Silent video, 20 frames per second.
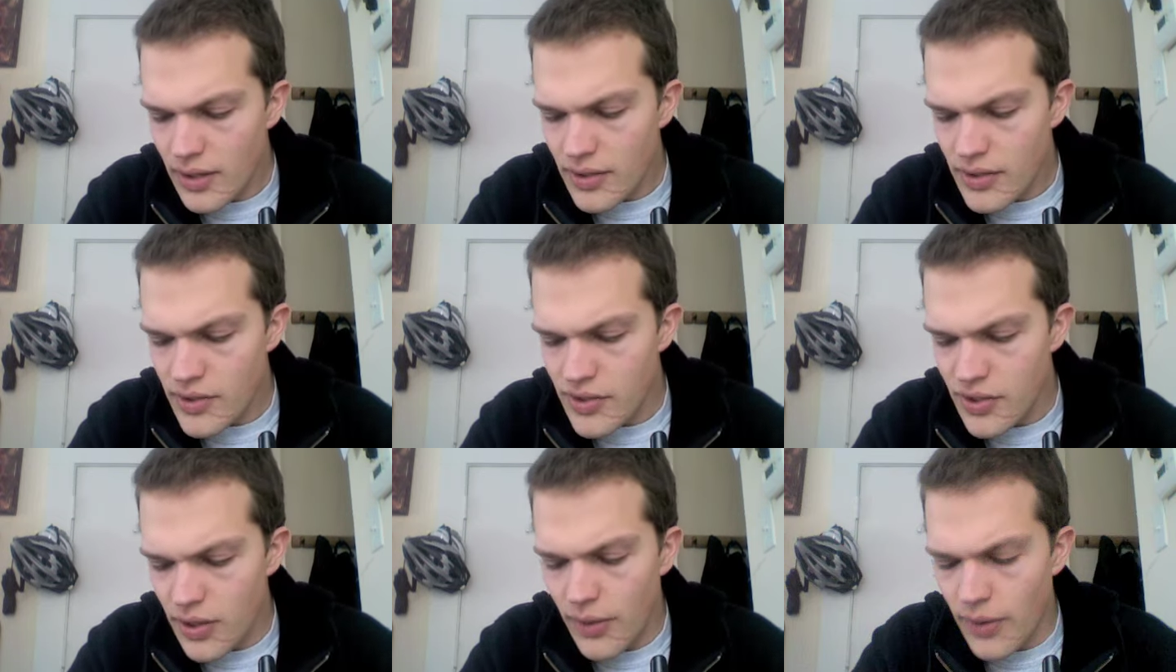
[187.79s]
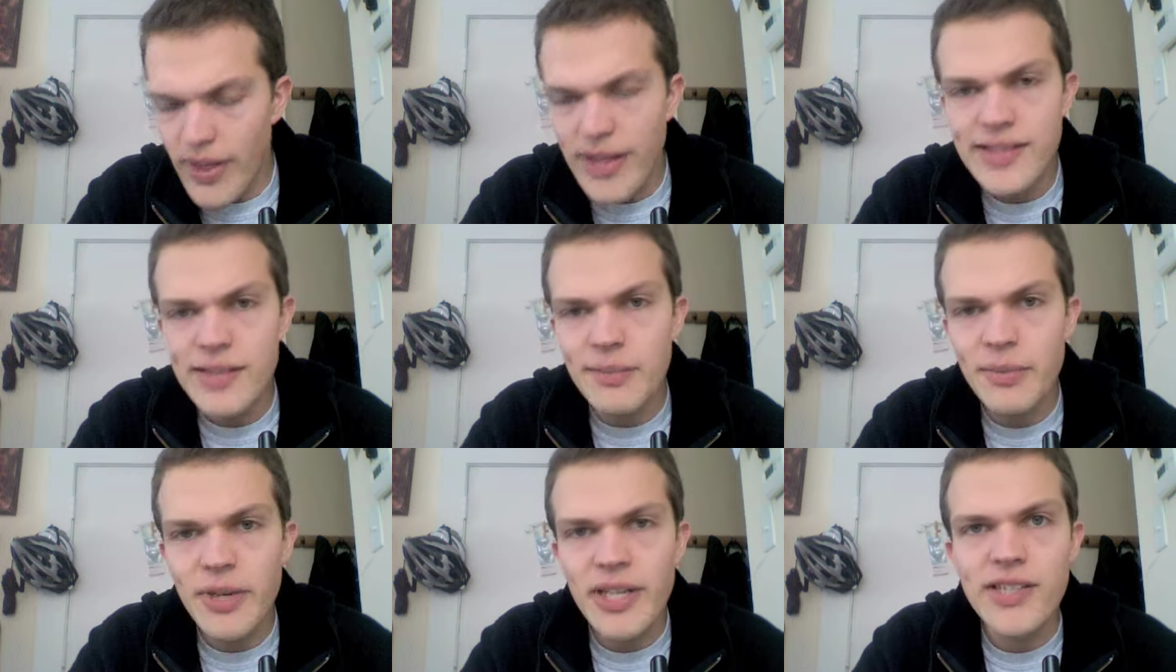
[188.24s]
So
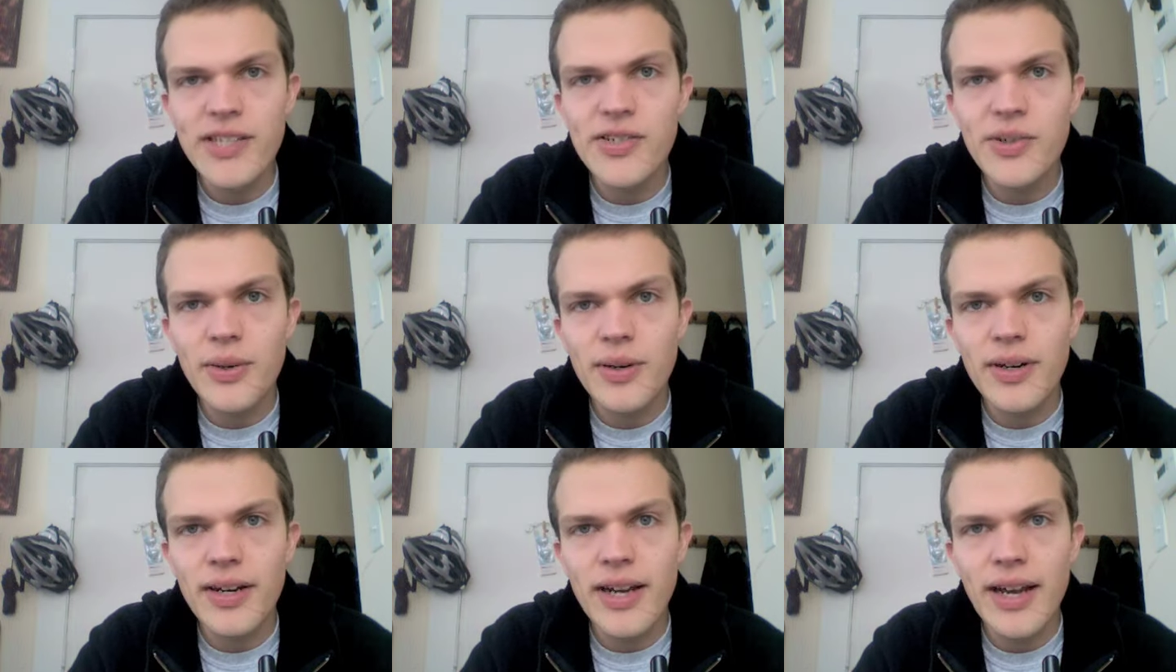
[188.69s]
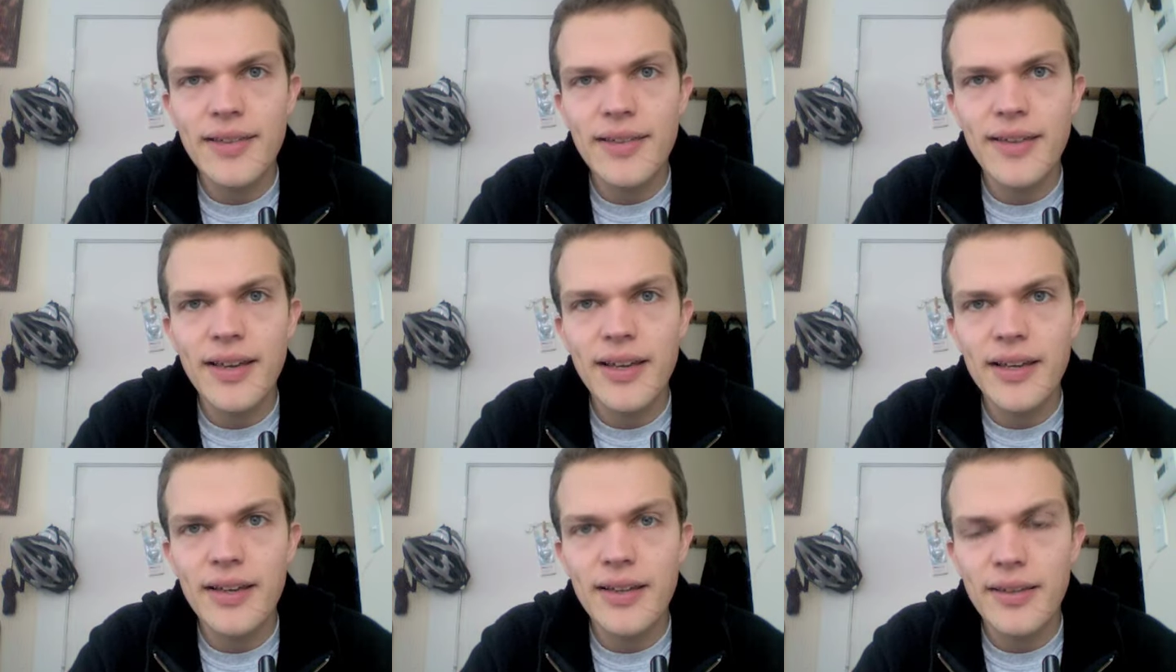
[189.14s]
that's a big story, I
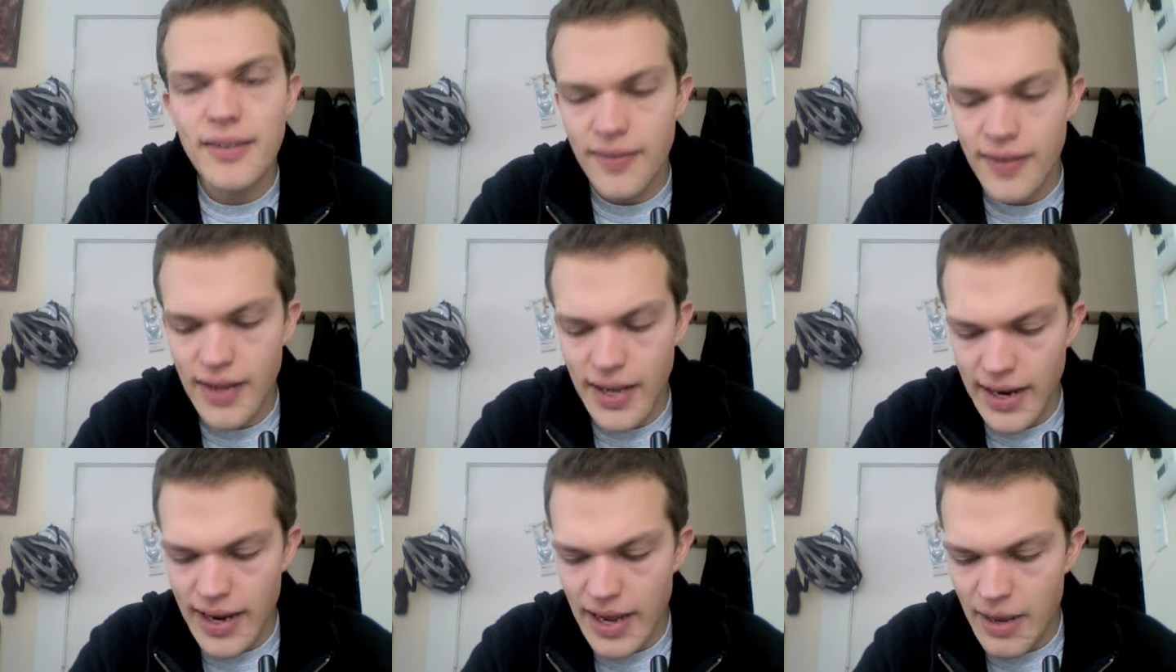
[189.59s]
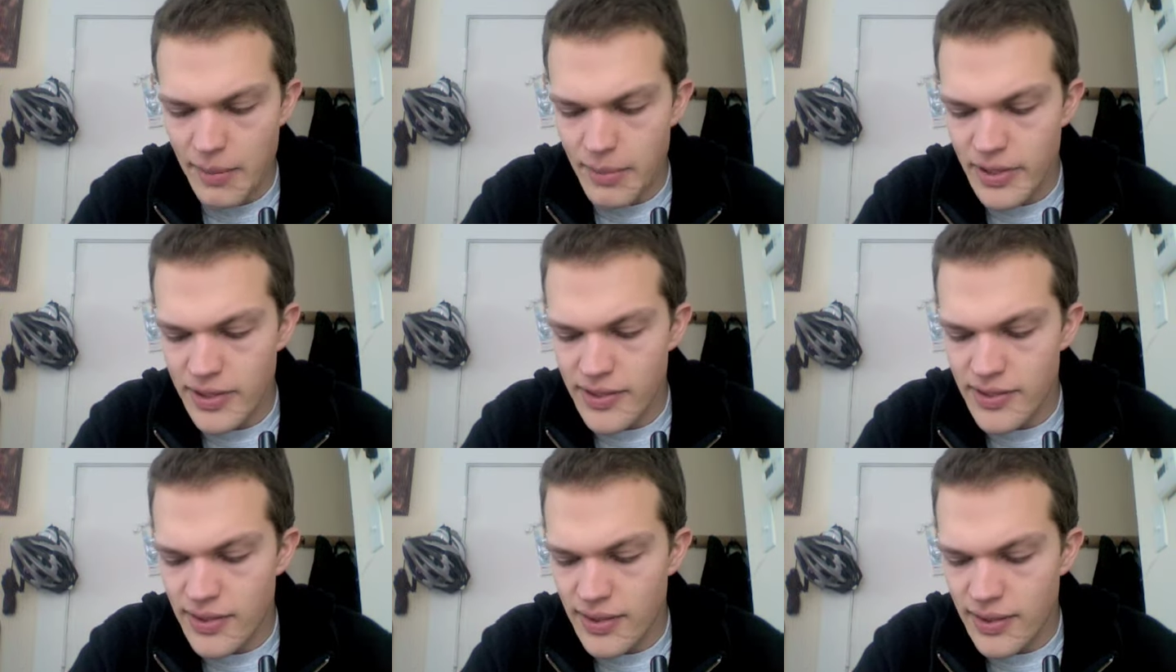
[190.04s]
think, that
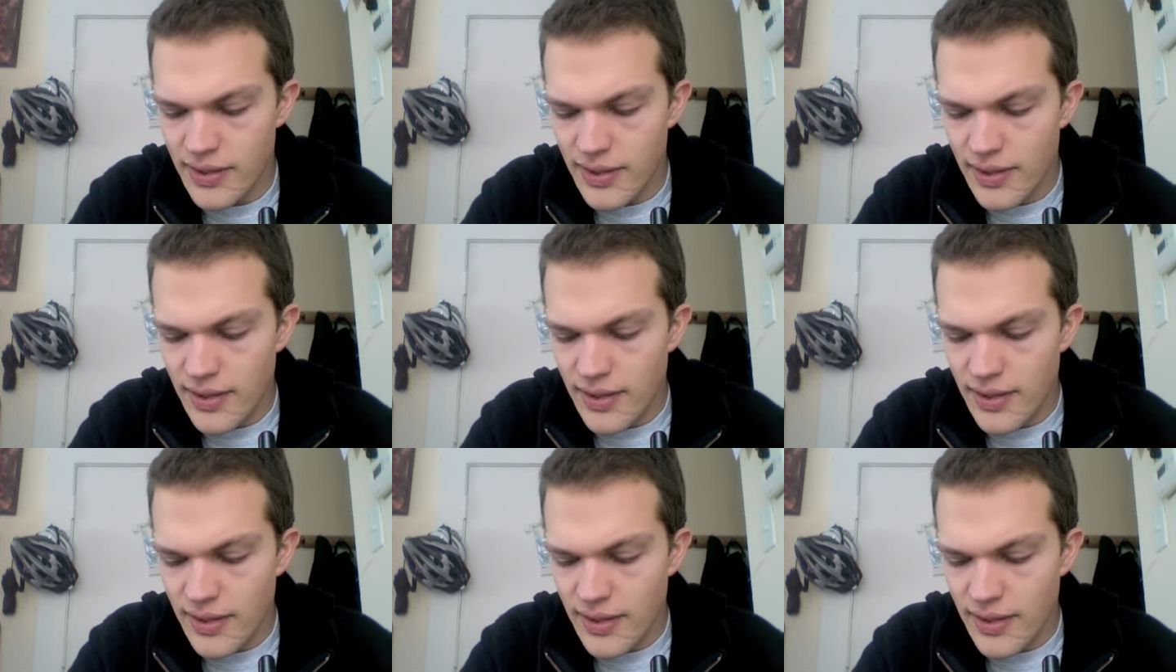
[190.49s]
happened.